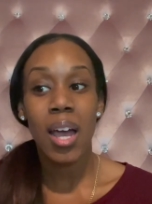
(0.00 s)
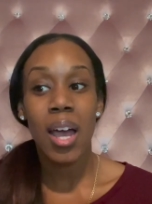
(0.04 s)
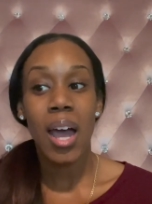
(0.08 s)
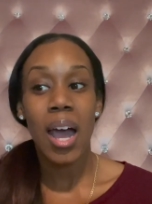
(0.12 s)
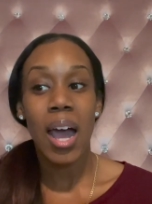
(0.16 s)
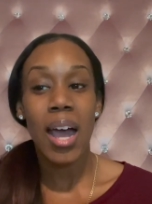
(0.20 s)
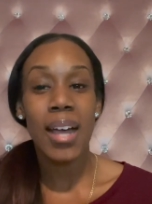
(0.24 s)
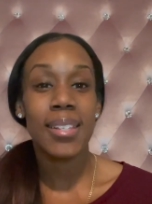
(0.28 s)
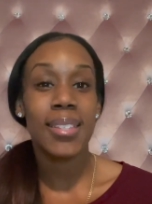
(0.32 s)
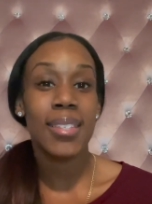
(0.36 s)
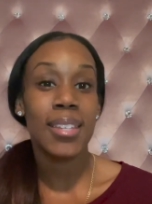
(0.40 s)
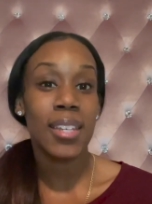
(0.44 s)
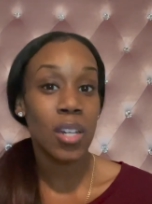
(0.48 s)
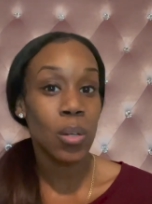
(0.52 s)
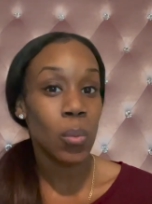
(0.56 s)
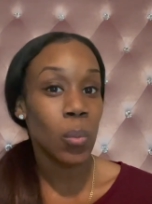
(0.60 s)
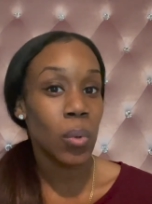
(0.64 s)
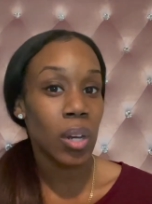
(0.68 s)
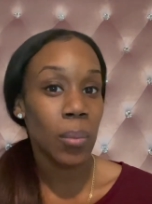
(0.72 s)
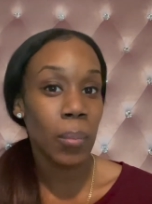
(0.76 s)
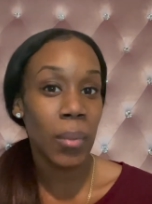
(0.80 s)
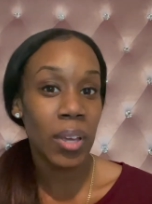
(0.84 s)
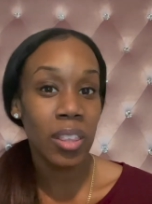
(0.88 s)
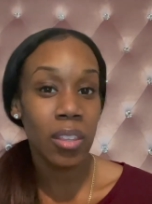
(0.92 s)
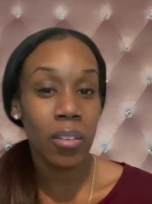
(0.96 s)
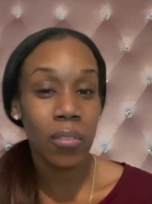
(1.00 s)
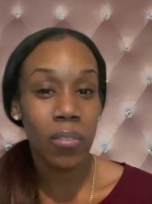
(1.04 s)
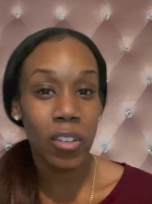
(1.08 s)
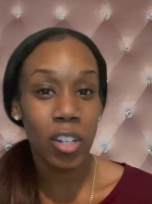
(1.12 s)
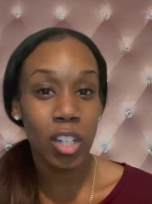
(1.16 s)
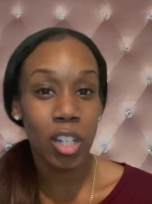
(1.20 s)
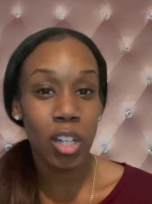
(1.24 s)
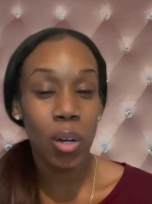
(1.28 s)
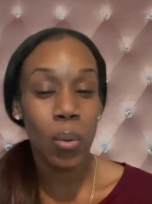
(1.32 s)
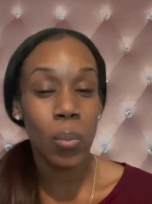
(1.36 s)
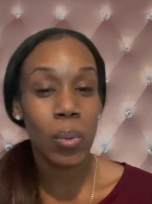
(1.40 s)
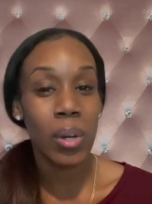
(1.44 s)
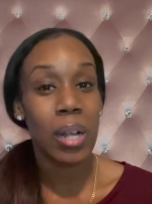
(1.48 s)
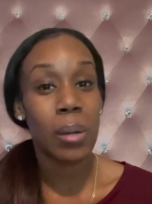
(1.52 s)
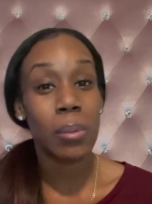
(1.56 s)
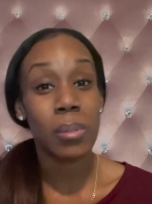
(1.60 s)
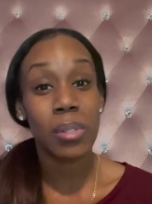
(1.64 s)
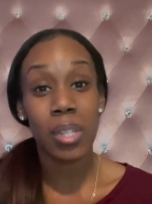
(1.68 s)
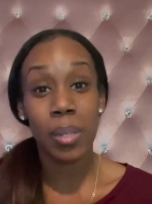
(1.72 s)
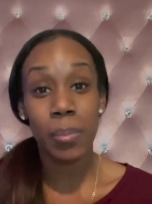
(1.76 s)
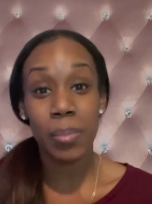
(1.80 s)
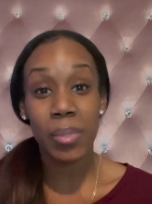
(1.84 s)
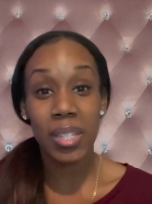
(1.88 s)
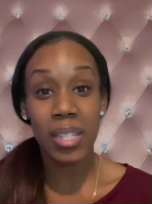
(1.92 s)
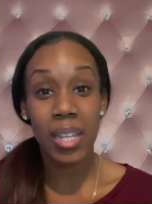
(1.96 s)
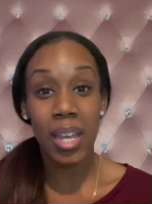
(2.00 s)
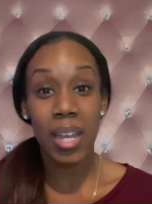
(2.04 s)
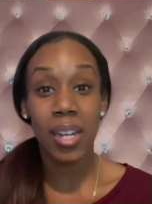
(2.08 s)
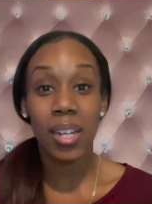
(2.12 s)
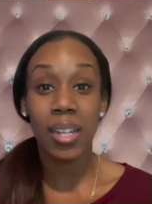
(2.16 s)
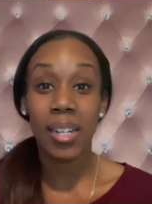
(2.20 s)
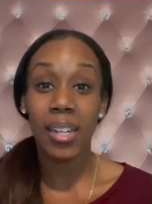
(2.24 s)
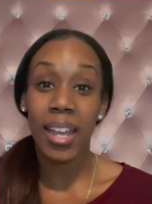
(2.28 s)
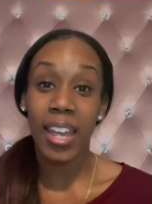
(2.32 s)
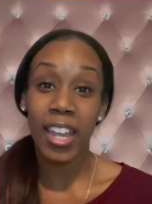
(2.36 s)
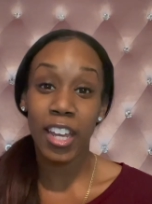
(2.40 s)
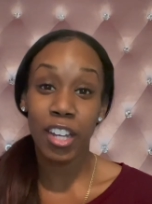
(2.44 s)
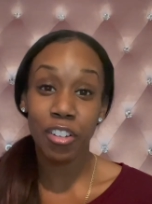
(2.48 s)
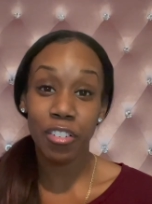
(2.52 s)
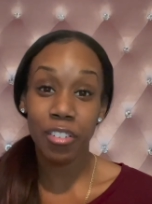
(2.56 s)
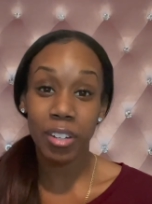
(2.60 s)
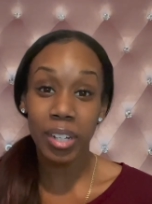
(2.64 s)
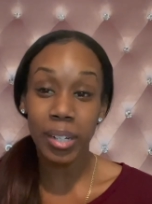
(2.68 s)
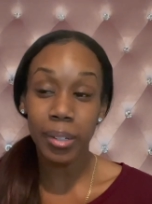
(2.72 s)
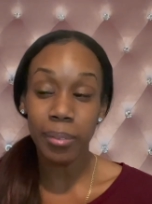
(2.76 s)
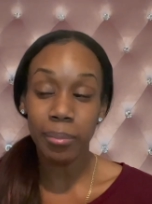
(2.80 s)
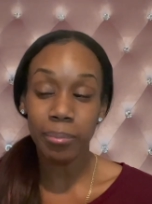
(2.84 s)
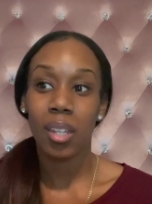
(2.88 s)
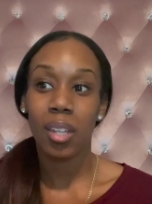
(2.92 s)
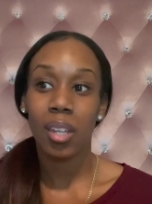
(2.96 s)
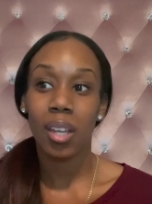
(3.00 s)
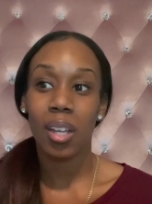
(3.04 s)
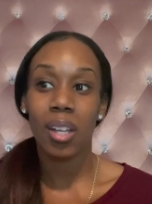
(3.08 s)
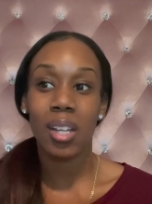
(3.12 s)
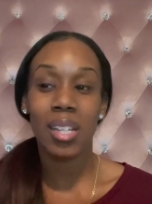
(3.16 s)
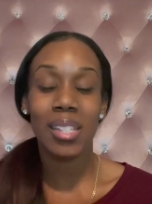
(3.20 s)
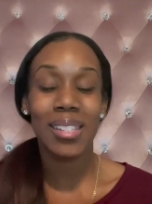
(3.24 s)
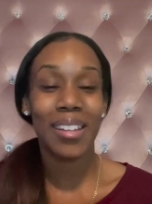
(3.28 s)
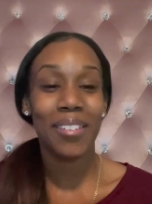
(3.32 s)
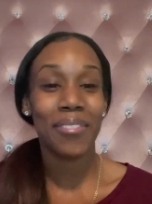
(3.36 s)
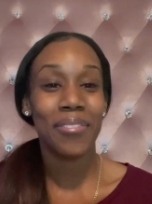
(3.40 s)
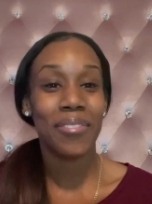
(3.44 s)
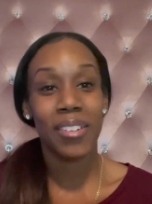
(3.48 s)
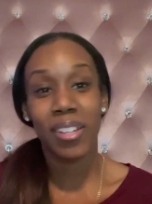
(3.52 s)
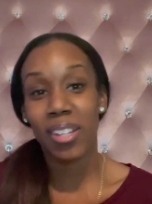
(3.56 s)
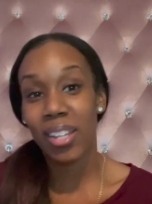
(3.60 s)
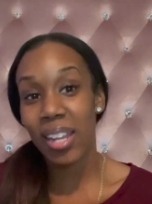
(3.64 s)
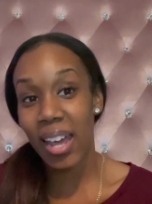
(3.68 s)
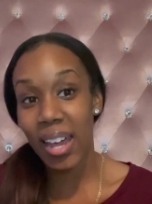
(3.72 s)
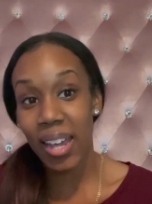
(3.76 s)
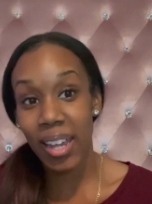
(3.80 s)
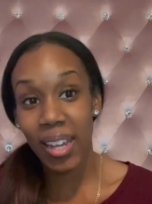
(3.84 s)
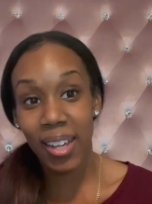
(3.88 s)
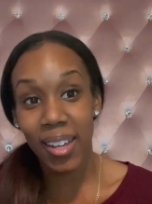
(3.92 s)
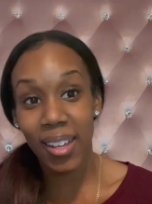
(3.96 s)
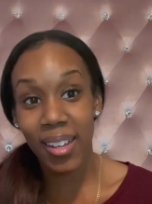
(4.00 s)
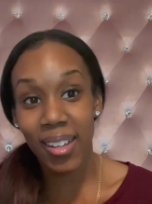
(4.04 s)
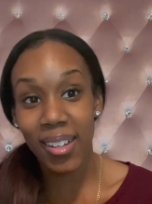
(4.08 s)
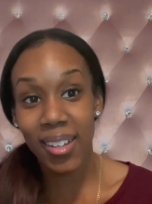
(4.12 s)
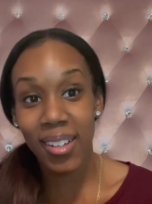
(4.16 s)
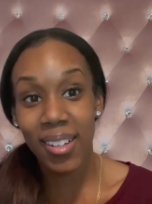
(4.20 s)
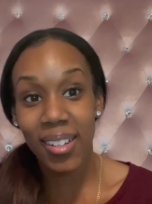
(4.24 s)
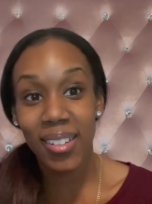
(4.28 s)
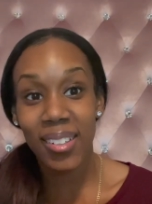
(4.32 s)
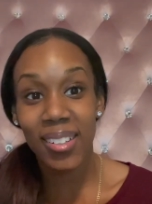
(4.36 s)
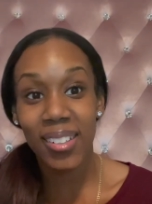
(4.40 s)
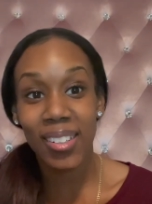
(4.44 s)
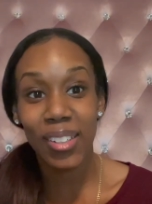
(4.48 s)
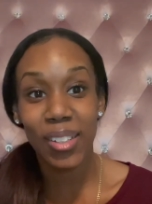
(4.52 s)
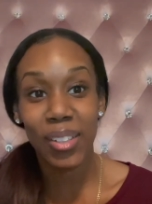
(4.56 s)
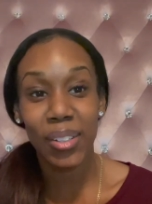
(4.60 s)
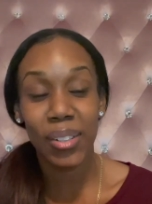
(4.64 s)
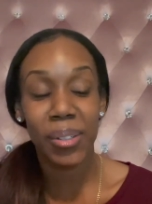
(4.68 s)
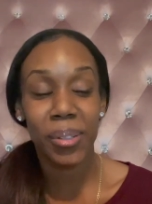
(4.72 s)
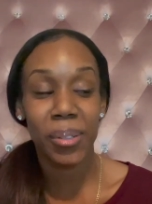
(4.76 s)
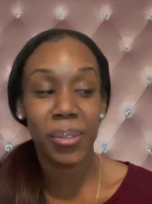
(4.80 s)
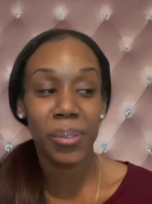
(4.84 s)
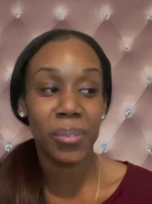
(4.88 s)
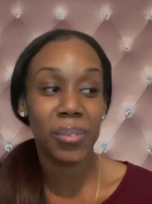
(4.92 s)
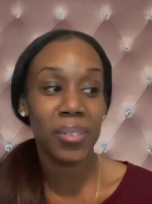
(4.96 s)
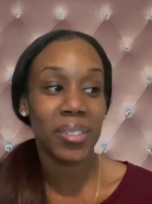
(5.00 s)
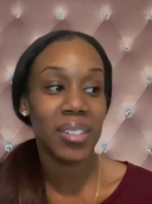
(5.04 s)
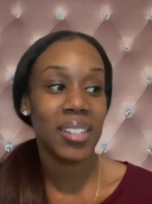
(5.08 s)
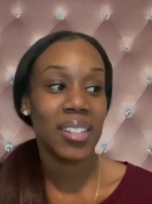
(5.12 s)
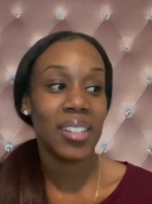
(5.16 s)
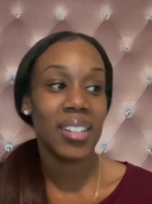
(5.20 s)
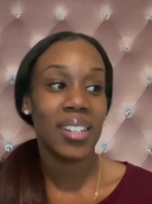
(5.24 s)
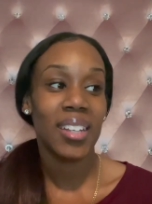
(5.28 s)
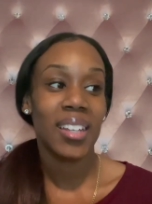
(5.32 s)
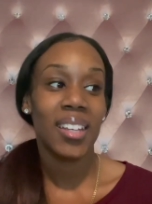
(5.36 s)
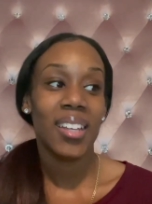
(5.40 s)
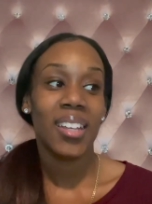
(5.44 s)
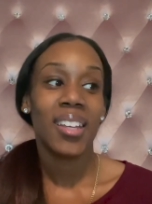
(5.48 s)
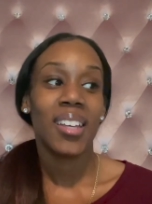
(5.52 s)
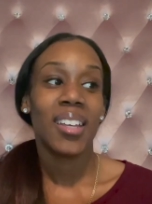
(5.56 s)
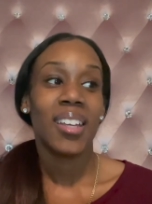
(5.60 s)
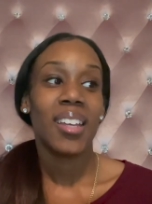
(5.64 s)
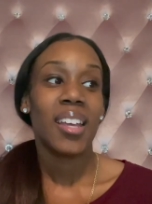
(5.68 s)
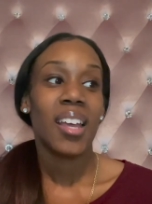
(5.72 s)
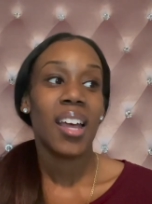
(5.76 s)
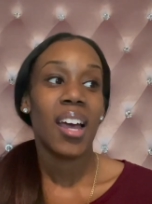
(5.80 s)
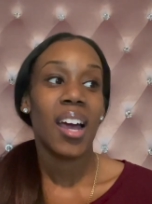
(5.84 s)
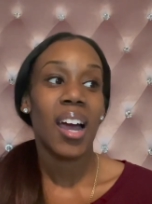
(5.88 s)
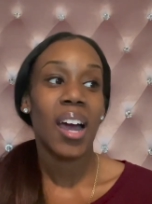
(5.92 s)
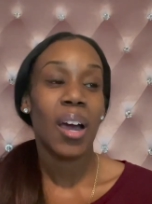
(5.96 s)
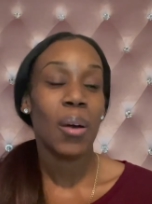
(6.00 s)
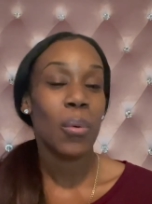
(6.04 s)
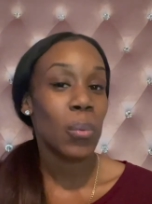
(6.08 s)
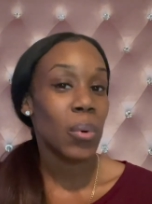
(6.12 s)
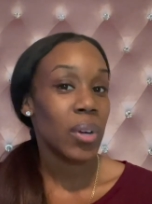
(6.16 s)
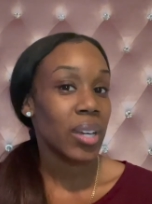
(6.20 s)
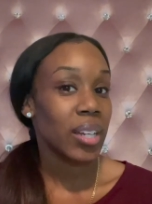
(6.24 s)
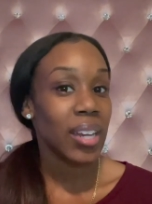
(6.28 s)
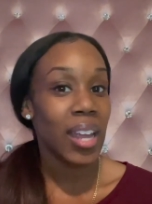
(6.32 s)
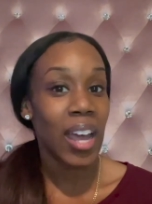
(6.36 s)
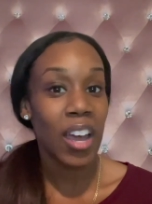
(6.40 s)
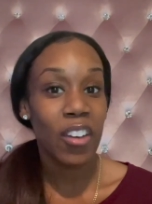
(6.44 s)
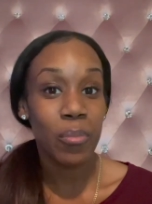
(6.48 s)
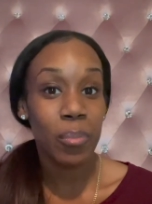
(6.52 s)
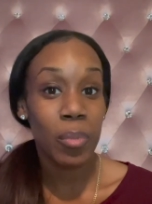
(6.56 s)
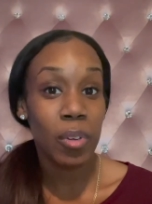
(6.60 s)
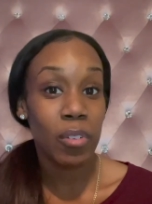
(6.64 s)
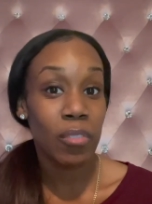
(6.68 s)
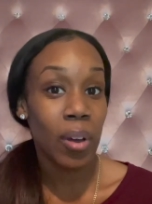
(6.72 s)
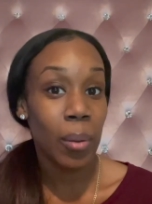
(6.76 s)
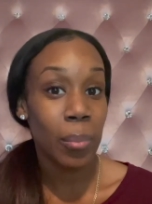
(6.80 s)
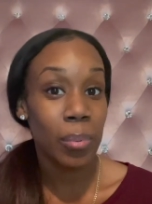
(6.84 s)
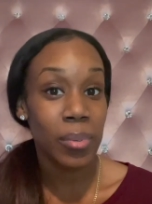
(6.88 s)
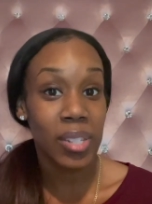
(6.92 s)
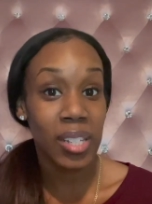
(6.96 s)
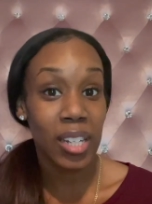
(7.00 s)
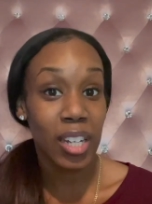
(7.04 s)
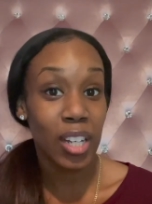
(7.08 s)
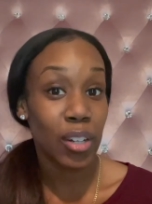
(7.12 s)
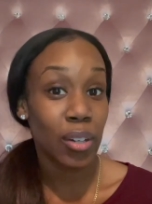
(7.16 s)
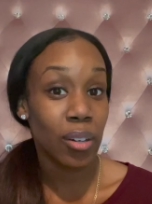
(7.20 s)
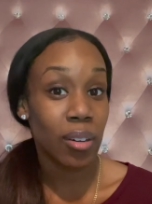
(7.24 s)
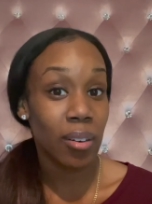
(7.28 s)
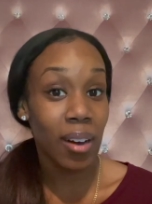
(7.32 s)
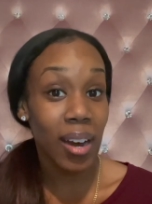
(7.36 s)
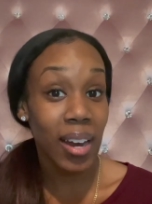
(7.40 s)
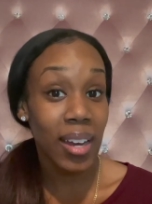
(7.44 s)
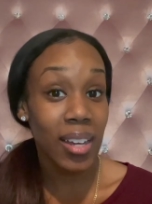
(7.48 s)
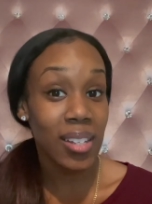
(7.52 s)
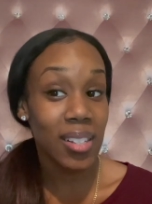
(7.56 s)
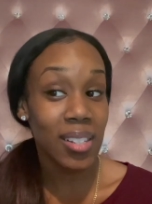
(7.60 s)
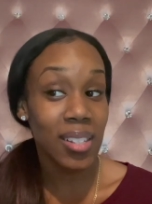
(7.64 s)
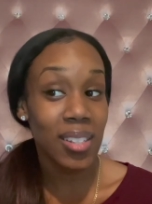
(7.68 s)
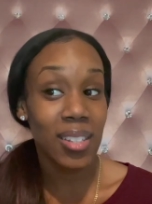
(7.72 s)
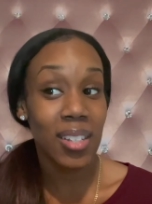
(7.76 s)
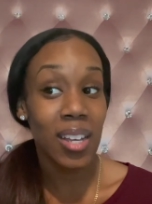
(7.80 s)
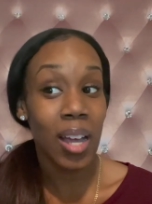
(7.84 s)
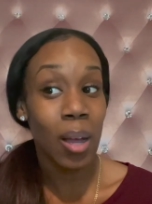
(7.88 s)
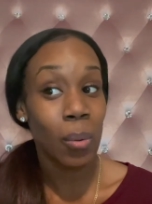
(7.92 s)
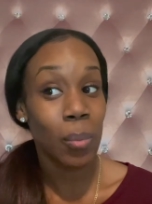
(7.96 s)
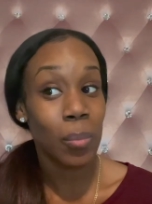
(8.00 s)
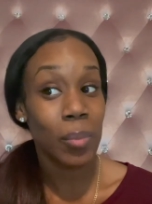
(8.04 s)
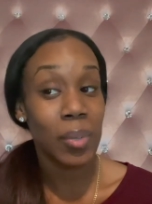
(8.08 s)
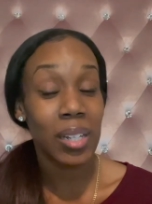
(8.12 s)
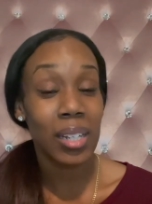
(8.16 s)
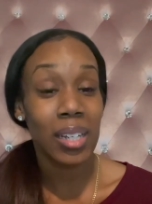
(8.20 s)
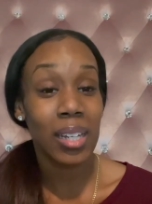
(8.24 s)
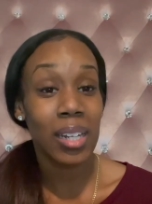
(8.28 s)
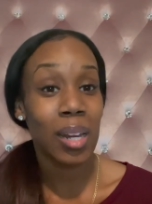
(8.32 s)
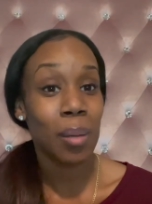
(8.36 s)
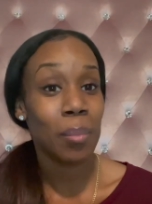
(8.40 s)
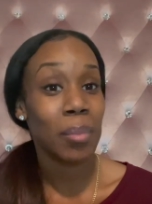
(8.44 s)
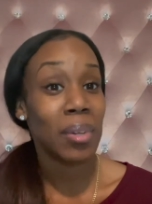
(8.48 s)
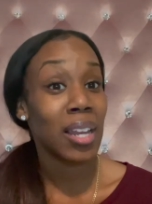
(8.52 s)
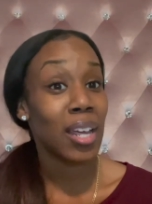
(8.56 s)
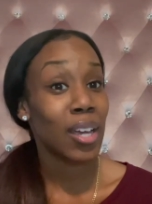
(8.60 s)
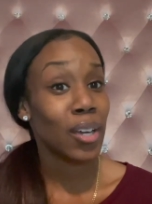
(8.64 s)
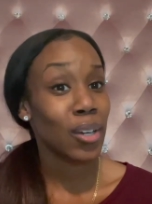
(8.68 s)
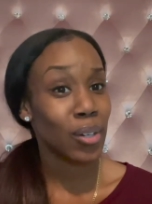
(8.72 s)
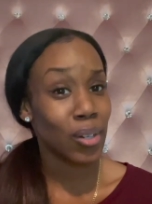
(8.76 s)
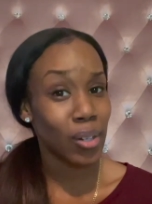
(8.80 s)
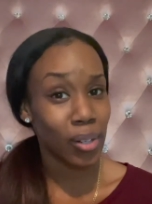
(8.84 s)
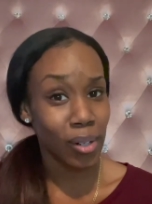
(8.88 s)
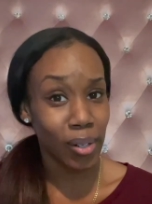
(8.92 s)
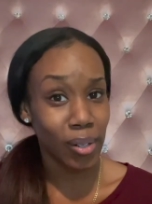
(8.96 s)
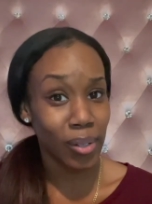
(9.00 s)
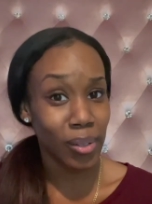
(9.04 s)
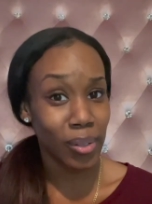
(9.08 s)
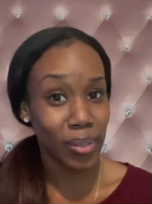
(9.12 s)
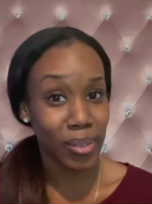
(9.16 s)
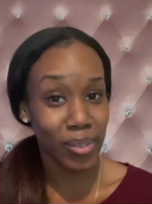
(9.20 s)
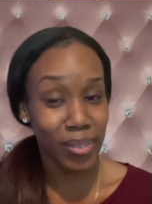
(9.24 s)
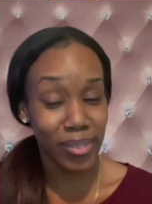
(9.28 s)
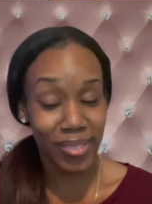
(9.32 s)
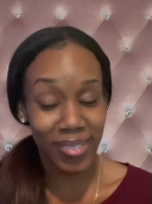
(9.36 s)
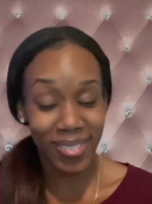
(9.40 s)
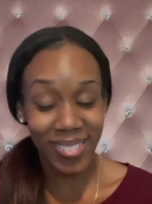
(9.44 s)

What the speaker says: I didn't want to make the video when I was upset and angry, because I feel like, you know, I wouldn't have been representing Christ. Y'all would be looking at me like, girl.